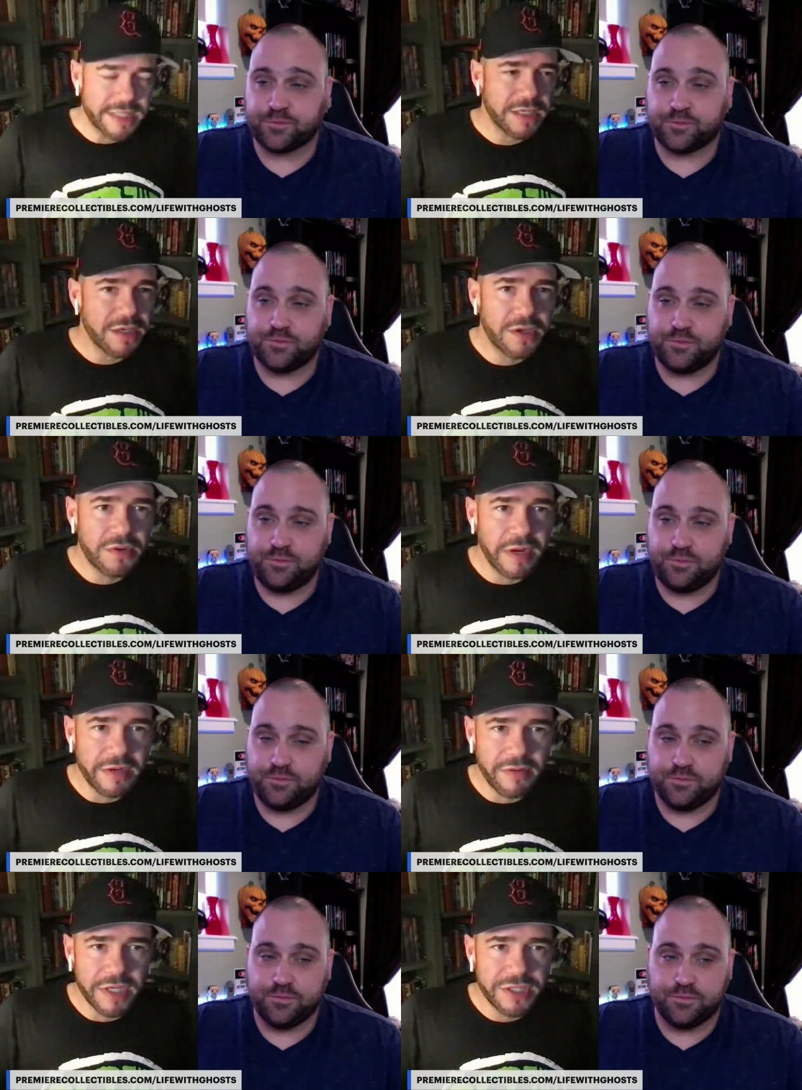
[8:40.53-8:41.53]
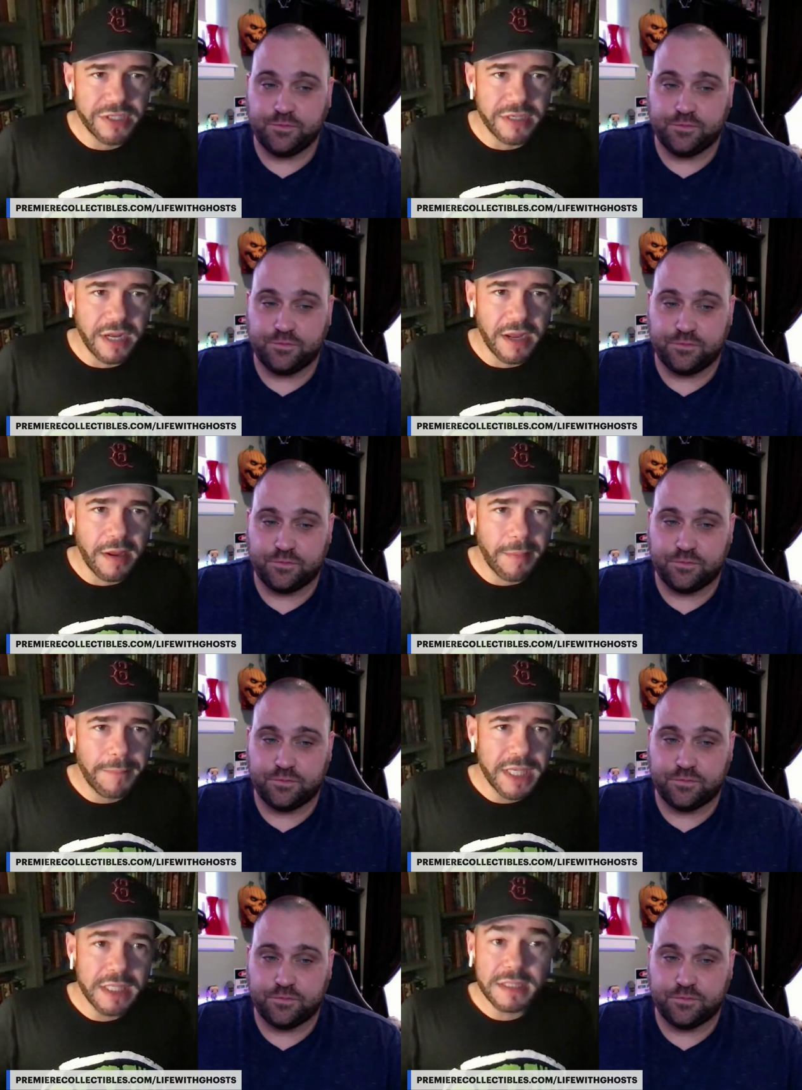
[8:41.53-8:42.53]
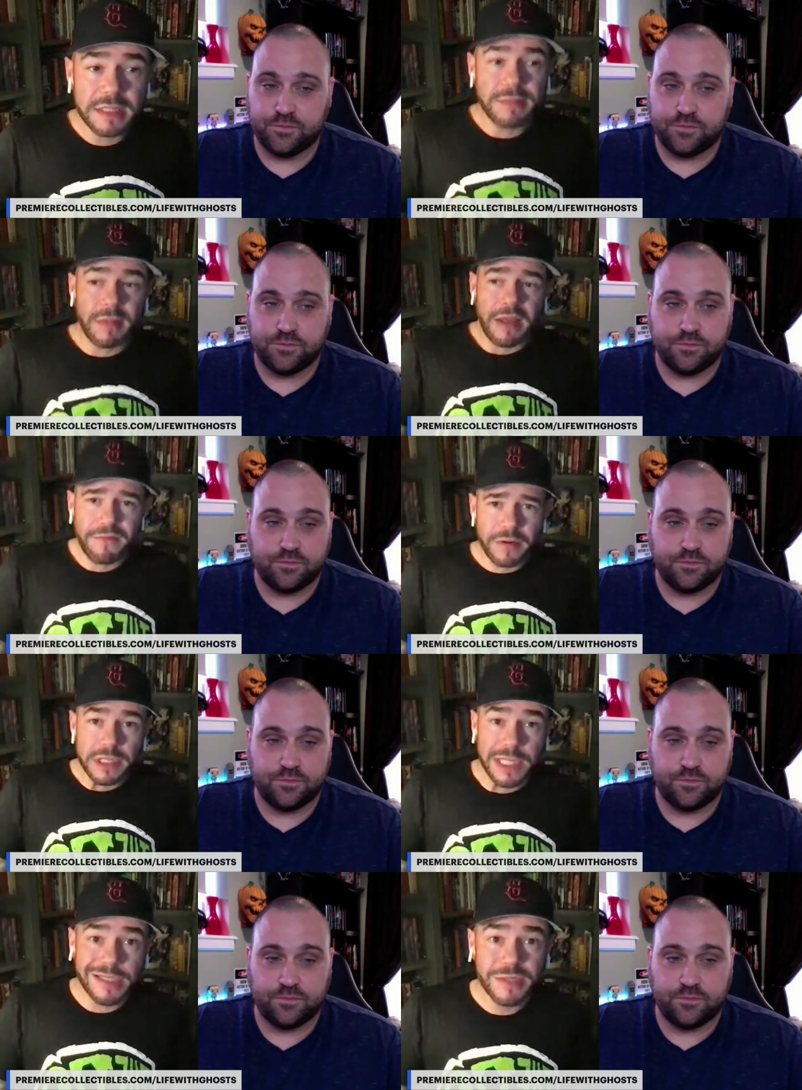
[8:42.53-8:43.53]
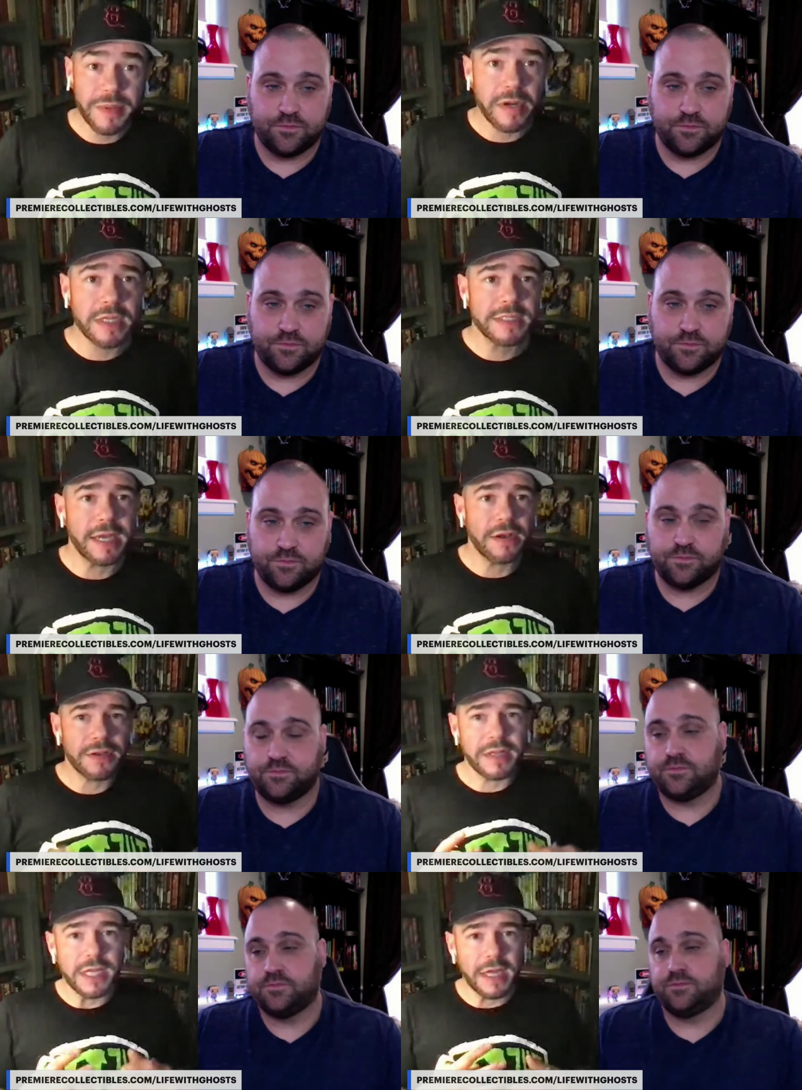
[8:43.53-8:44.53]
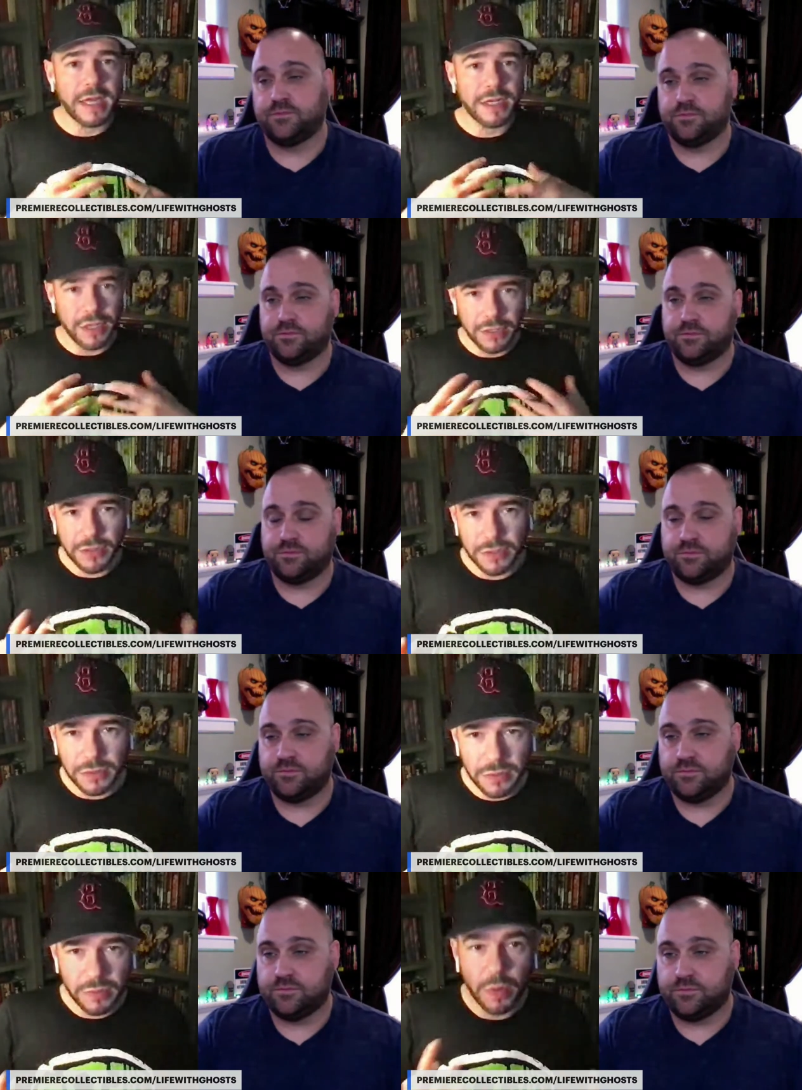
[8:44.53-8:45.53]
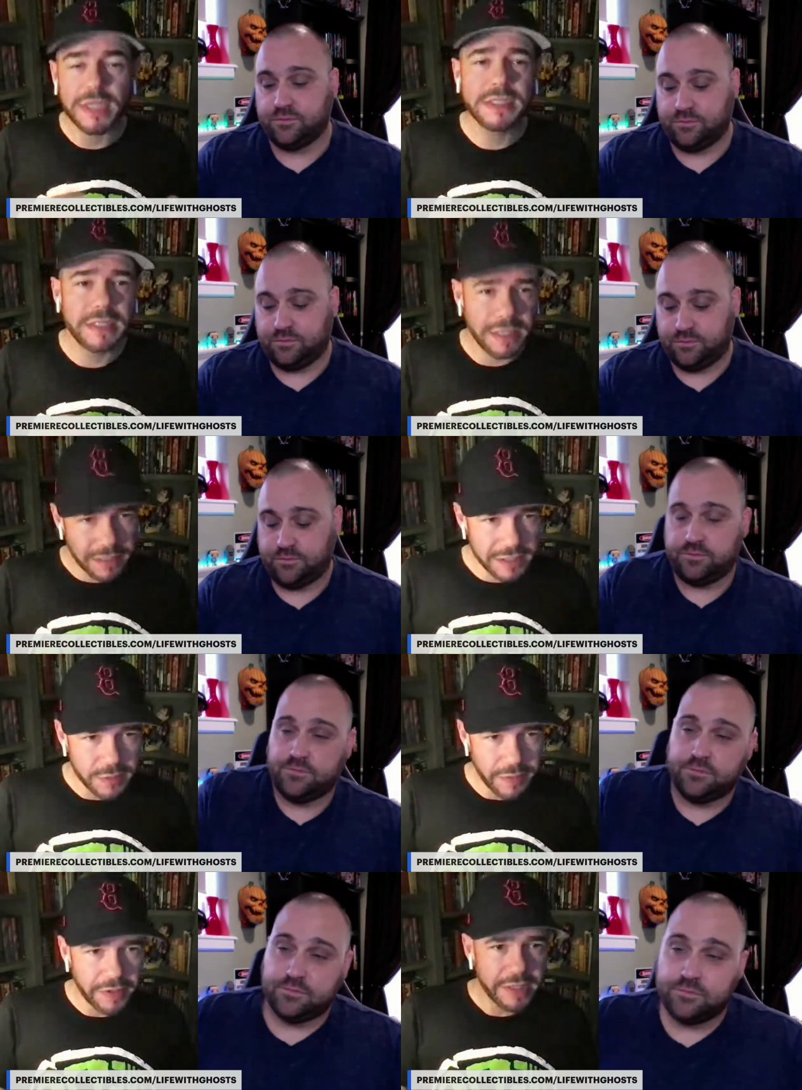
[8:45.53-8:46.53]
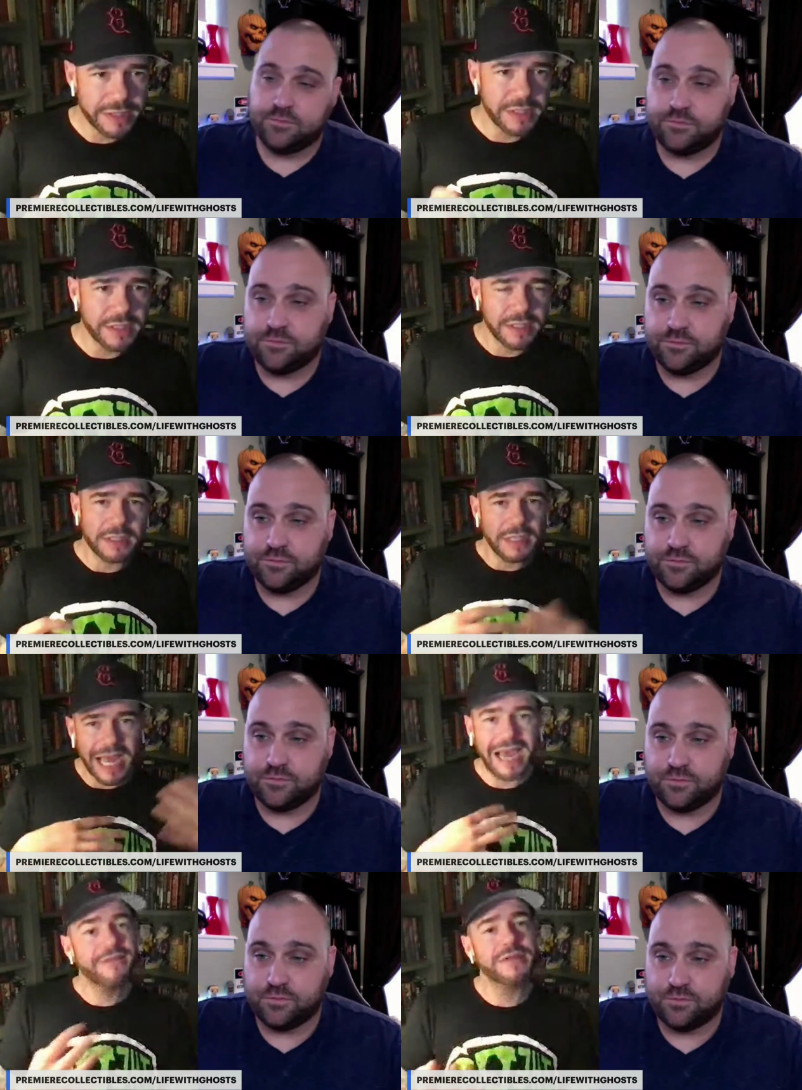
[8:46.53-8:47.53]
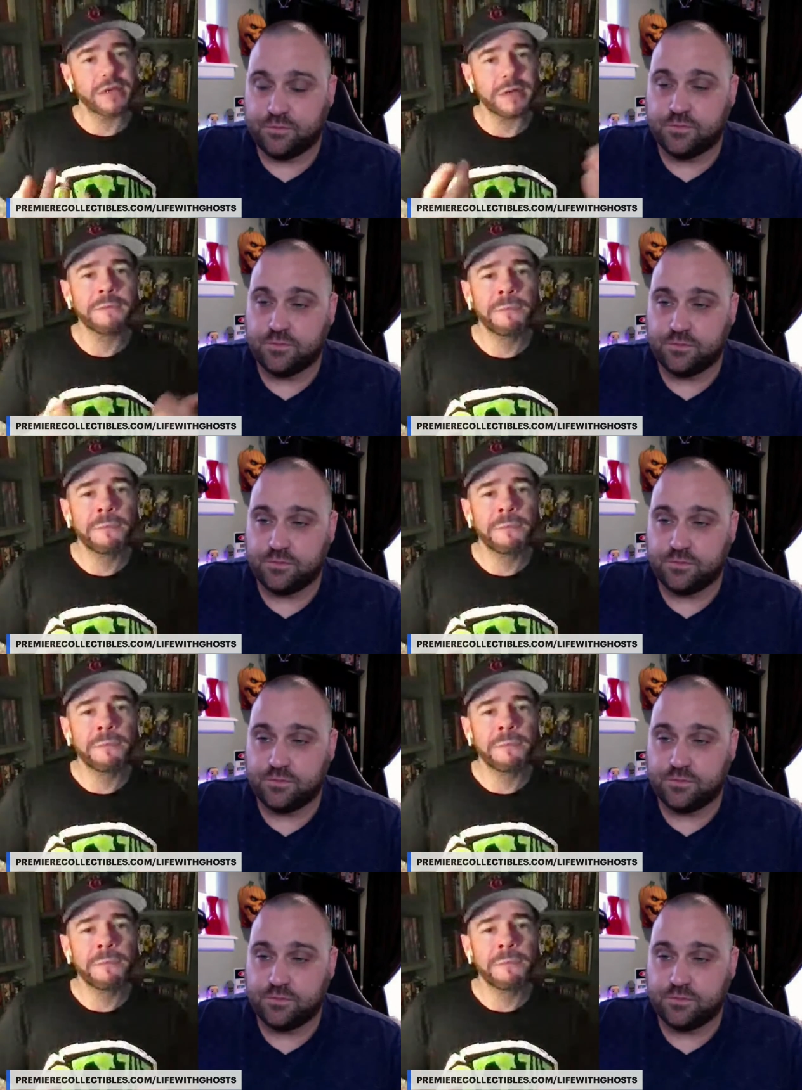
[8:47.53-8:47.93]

Speaker 1: That's a great question, uh, because my first experience, I don't think I knew was an experience until after.